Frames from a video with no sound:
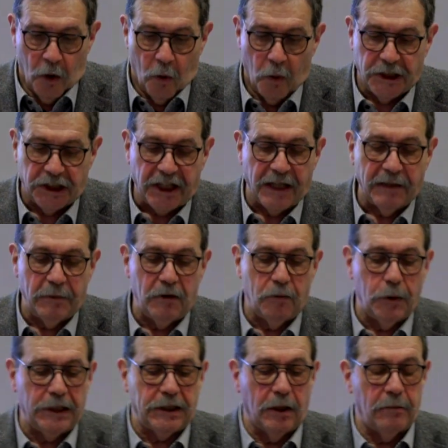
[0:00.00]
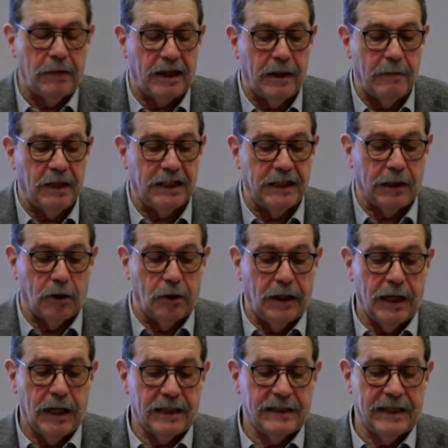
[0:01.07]
which can be written
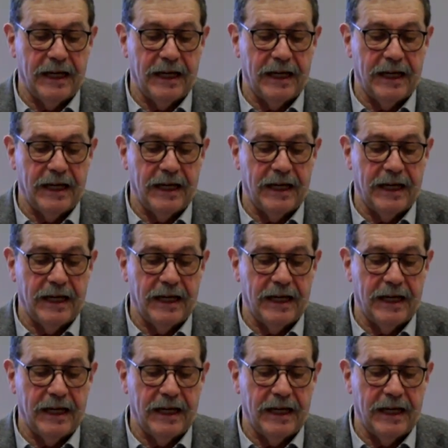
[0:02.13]
mathematically as